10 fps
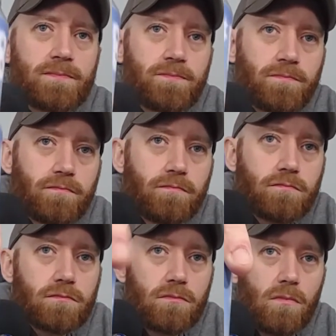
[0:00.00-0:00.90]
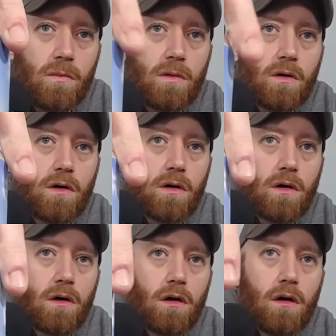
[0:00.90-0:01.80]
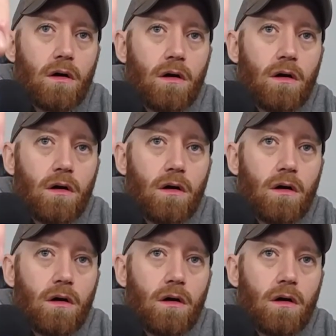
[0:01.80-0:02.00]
(silence)